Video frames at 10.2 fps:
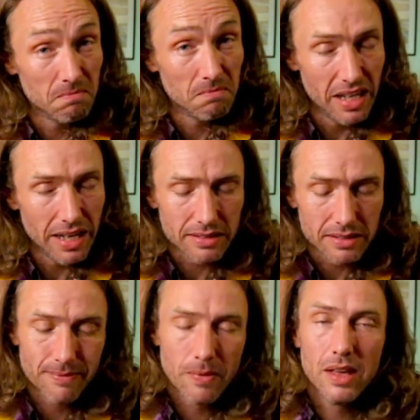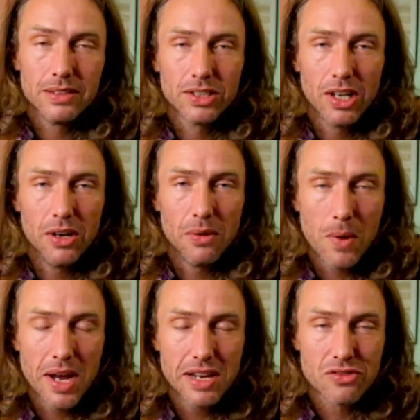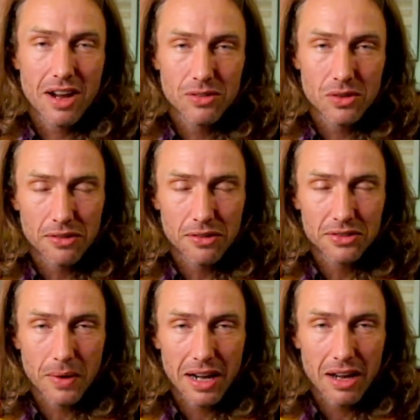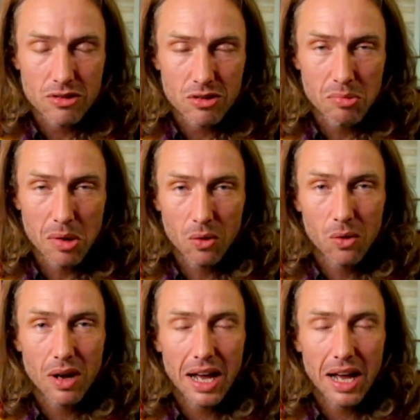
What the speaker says: Yes. So we travelled off to our local pool,